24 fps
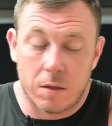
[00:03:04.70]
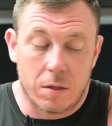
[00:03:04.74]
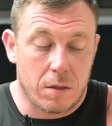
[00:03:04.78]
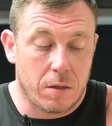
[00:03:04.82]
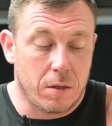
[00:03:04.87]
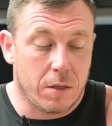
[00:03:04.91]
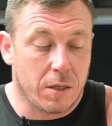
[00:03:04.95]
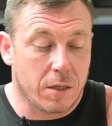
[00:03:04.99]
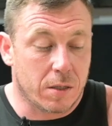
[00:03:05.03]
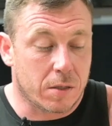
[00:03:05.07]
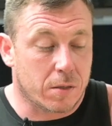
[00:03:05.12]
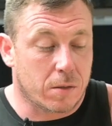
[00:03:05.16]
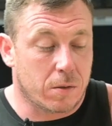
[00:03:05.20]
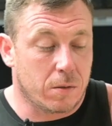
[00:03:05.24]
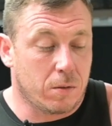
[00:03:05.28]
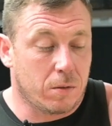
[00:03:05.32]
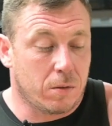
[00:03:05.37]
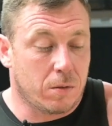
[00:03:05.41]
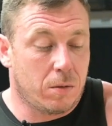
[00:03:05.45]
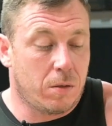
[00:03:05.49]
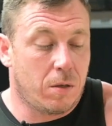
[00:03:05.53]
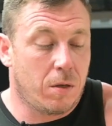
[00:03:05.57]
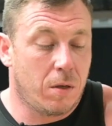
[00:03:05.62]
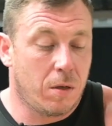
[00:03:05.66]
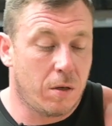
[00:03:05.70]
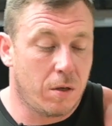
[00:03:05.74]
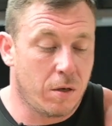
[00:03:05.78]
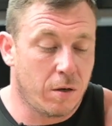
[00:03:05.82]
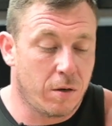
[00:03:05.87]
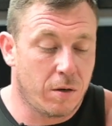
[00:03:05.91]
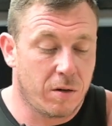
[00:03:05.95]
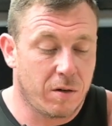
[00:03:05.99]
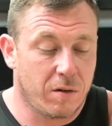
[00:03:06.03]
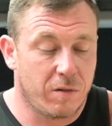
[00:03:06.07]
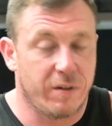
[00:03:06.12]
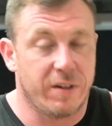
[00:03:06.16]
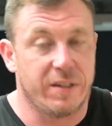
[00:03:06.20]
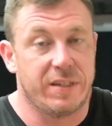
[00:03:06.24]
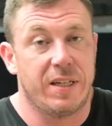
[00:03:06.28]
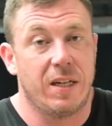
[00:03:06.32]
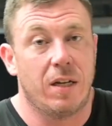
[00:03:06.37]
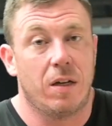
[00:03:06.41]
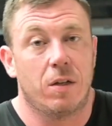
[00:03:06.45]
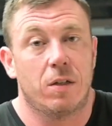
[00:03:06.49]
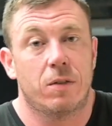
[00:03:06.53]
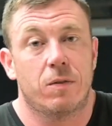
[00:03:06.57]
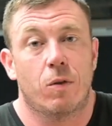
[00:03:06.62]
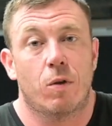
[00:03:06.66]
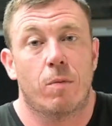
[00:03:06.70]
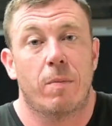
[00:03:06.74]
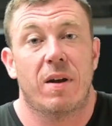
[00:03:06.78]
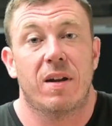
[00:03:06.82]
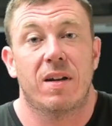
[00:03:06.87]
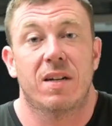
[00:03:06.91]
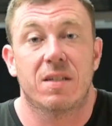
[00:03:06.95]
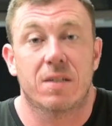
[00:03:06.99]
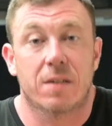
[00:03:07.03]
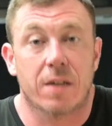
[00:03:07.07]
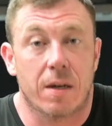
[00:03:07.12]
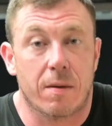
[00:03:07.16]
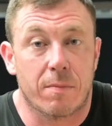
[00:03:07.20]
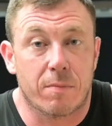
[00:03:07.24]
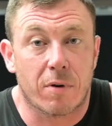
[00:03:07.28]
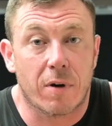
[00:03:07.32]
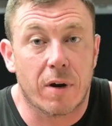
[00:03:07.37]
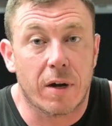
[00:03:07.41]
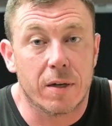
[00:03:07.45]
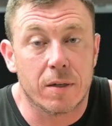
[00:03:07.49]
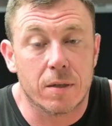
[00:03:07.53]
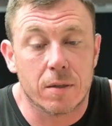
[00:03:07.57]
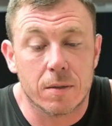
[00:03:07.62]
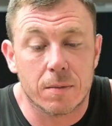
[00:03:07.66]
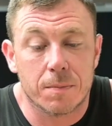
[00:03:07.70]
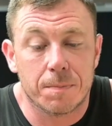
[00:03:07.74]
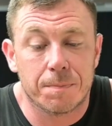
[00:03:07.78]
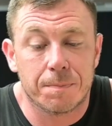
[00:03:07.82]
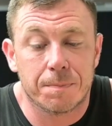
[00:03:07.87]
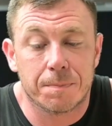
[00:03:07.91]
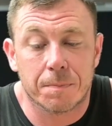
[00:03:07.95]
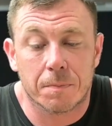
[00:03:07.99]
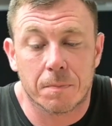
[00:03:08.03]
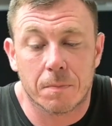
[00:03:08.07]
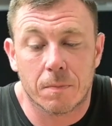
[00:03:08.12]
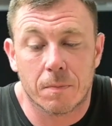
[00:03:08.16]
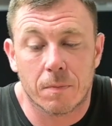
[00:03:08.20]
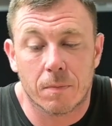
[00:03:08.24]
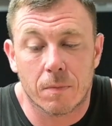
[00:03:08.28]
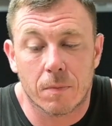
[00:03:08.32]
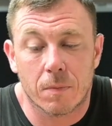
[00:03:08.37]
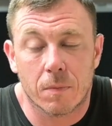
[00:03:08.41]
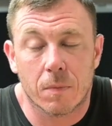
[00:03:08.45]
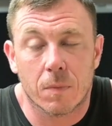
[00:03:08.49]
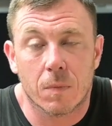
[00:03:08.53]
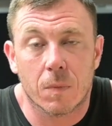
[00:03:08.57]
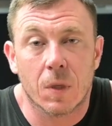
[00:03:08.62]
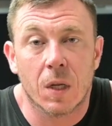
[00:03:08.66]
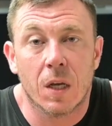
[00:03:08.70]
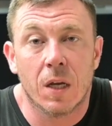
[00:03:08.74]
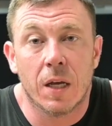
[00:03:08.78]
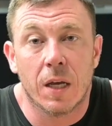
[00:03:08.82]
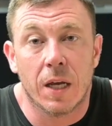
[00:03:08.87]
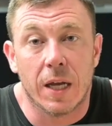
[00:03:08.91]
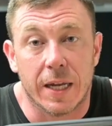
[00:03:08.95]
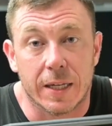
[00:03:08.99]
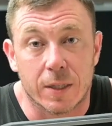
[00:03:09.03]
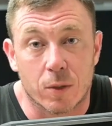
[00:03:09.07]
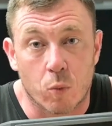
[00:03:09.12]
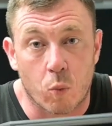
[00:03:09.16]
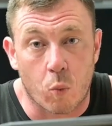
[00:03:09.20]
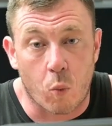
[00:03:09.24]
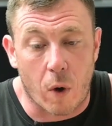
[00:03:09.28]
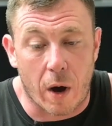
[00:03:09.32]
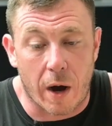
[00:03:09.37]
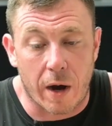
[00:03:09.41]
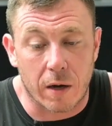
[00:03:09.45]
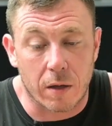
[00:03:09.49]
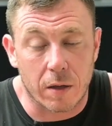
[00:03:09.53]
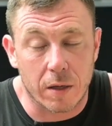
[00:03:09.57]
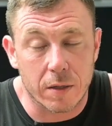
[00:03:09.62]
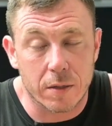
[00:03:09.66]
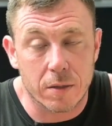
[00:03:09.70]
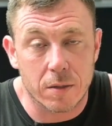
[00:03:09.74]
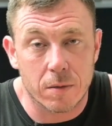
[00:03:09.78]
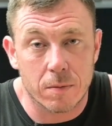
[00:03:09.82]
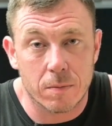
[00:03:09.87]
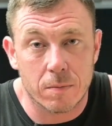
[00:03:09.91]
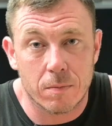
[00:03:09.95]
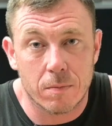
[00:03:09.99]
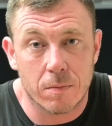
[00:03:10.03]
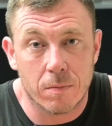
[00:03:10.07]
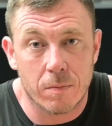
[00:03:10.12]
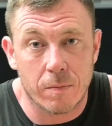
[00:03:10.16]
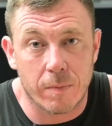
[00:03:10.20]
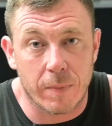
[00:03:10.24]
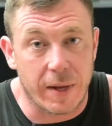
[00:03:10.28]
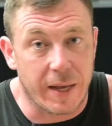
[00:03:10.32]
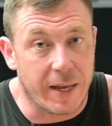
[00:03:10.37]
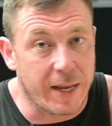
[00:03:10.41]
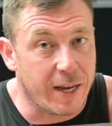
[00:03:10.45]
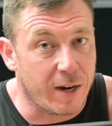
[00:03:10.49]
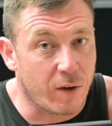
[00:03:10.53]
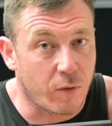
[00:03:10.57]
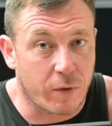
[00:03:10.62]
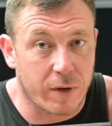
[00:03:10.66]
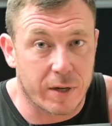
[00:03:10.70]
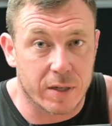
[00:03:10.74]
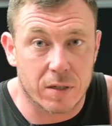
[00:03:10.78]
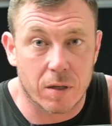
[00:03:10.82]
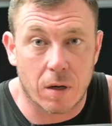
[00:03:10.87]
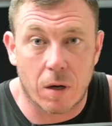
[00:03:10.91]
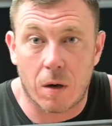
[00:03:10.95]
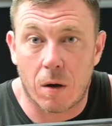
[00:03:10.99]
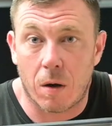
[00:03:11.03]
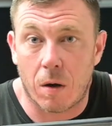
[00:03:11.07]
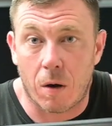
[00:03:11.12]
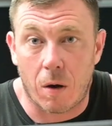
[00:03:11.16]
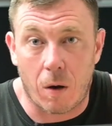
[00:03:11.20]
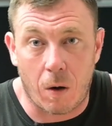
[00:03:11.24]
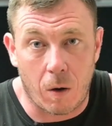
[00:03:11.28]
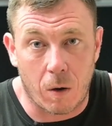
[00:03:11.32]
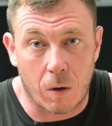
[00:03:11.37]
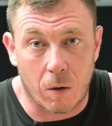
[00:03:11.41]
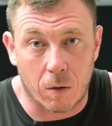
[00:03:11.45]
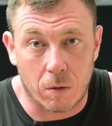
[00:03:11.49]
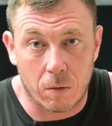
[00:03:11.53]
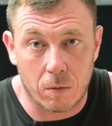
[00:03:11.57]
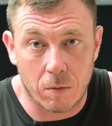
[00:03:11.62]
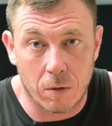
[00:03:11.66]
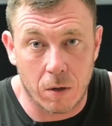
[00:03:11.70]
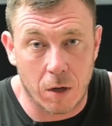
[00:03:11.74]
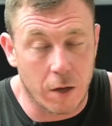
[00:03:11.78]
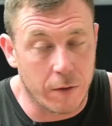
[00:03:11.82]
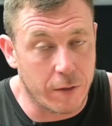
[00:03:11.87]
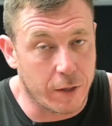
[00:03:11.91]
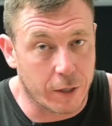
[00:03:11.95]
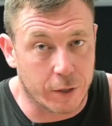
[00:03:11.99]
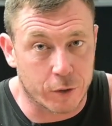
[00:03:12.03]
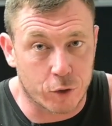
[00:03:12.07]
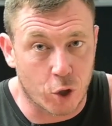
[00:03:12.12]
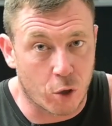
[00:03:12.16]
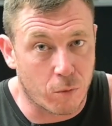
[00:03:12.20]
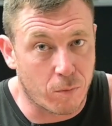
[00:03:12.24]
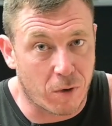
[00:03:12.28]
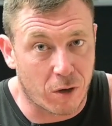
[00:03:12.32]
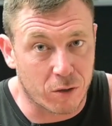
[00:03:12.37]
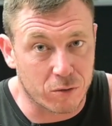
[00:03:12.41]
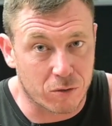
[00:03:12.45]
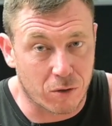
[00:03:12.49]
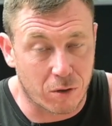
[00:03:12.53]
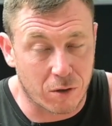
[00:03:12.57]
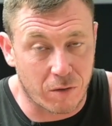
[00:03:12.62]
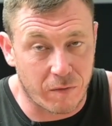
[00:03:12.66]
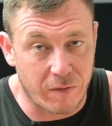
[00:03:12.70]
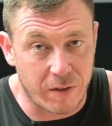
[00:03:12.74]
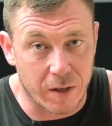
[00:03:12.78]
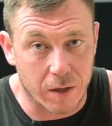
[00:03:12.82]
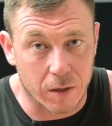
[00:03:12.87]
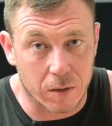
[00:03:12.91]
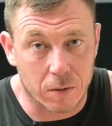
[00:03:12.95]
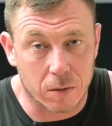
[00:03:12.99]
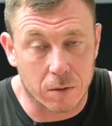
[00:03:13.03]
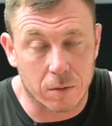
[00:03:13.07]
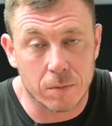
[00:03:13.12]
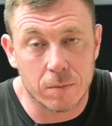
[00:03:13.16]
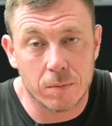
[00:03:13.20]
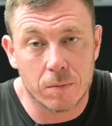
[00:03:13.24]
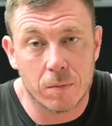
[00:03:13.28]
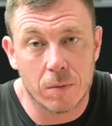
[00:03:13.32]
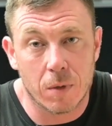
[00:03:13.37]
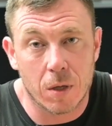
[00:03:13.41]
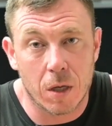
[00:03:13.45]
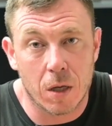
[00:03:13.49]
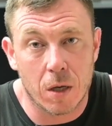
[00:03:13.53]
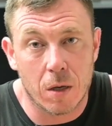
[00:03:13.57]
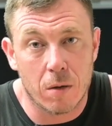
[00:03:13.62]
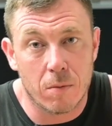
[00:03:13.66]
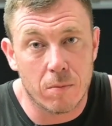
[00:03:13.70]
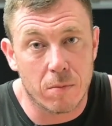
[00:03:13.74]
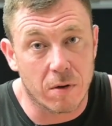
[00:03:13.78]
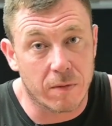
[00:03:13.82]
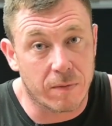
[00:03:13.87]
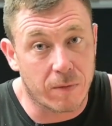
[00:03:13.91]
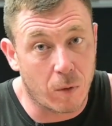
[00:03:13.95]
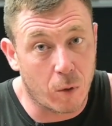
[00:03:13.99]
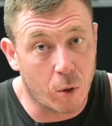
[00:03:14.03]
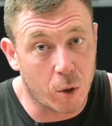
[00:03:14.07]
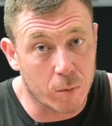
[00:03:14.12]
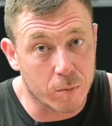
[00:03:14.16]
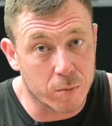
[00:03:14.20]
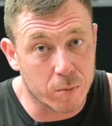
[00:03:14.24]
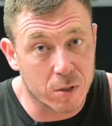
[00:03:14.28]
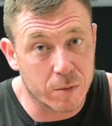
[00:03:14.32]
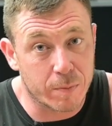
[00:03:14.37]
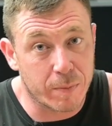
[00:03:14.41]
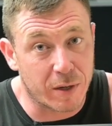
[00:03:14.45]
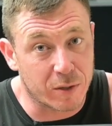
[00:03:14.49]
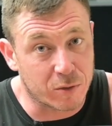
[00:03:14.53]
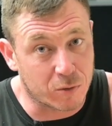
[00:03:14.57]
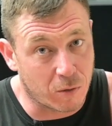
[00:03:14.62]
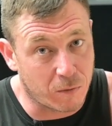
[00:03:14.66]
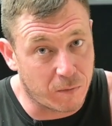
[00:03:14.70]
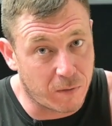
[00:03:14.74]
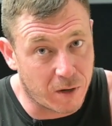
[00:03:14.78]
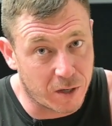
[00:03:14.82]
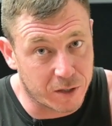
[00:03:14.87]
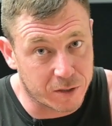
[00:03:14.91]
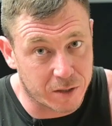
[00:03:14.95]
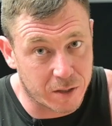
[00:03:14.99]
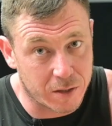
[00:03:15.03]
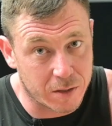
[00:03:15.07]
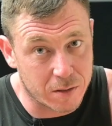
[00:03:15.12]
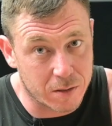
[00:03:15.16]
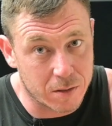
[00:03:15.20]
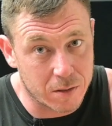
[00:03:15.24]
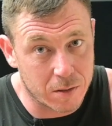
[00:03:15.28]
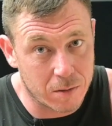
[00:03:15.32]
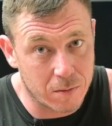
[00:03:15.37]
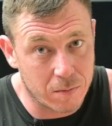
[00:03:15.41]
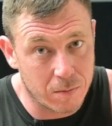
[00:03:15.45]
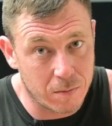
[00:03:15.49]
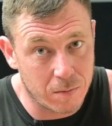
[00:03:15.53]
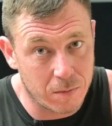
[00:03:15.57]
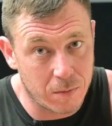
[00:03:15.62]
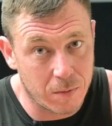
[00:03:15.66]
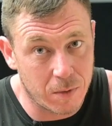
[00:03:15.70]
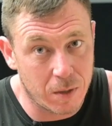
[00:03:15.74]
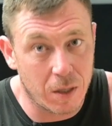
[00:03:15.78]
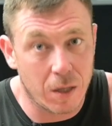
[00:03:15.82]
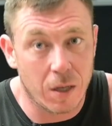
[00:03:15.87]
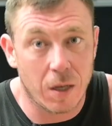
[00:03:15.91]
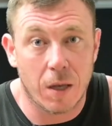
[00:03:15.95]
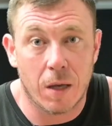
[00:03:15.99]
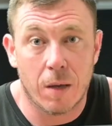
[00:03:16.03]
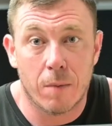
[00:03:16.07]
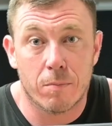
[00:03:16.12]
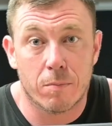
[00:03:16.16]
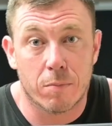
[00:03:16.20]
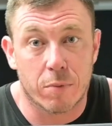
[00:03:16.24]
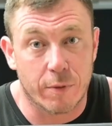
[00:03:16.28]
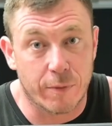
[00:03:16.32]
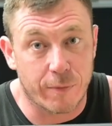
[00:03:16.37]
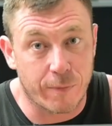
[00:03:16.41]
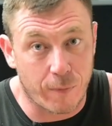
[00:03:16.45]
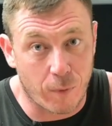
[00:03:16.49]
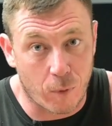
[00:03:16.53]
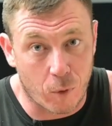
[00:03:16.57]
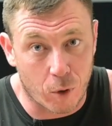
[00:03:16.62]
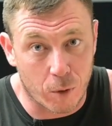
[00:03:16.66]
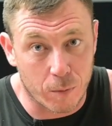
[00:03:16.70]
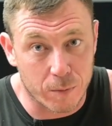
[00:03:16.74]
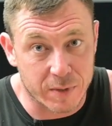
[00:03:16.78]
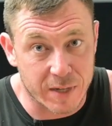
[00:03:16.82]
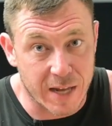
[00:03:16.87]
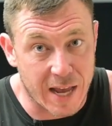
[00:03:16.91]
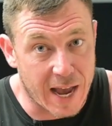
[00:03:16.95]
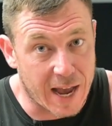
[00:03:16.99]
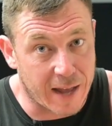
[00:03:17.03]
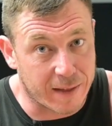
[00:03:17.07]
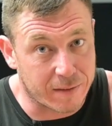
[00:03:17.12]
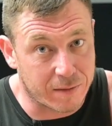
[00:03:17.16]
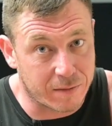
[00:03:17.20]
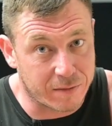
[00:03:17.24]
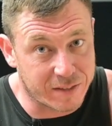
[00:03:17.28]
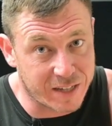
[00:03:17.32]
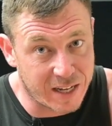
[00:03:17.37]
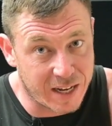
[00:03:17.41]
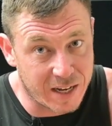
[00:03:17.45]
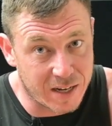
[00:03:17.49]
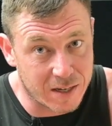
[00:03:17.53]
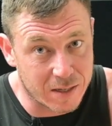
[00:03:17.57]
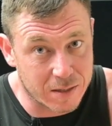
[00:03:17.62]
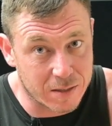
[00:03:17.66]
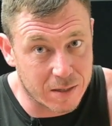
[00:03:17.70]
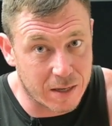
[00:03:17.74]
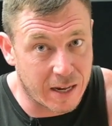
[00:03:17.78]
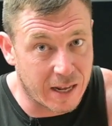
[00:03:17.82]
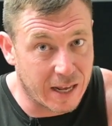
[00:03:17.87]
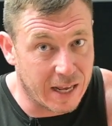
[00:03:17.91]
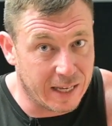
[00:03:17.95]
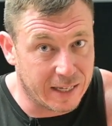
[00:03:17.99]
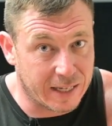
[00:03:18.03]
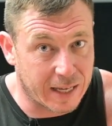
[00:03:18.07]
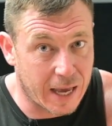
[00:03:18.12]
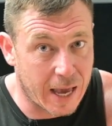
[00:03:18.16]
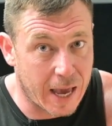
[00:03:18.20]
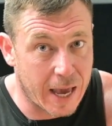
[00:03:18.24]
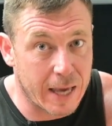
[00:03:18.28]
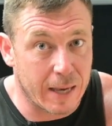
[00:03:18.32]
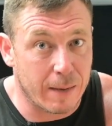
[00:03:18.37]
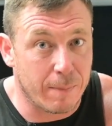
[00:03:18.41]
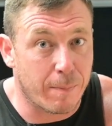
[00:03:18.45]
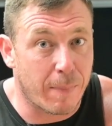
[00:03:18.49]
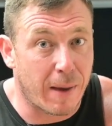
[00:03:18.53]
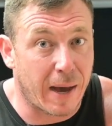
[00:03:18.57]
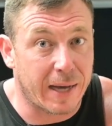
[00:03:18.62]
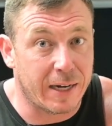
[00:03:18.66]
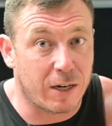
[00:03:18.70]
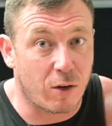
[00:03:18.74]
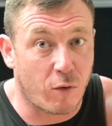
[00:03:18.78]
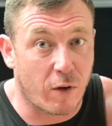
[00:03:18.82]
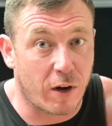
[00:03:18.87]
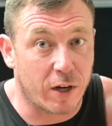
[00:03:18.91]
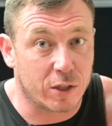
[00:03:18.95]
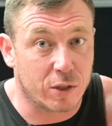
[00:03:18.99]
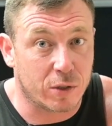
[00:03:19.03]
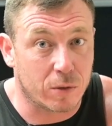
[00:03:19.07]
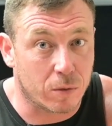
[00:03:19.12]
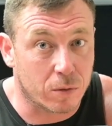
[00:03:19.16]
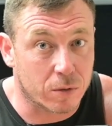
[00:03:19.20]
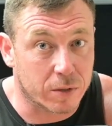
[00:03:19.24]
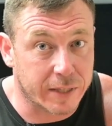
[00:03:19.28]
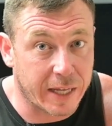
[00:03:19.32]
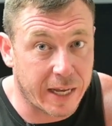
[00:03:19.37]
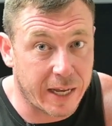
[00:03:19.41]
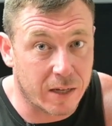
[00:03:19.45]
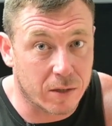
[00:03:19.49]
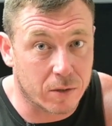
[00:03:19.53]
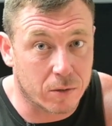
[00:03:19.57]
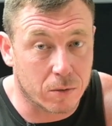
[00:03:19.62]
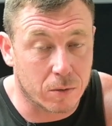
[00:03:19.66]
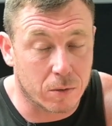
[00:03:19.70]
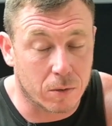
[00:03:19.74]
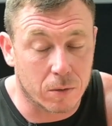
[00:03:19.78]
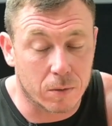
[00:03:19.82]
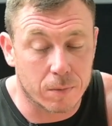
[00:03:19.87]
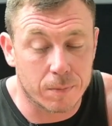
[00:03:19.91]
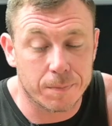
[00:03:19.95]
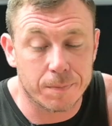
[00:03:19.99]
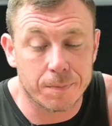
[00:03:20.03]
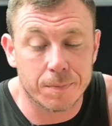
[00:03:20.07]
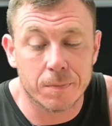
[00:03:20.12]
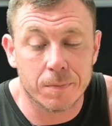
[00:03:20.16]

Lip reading: This tool retails for about the same price. It's wireless, it reads all of the control modules on the vehicle, performs special functions, performs active test, aka bidirectional scan tool,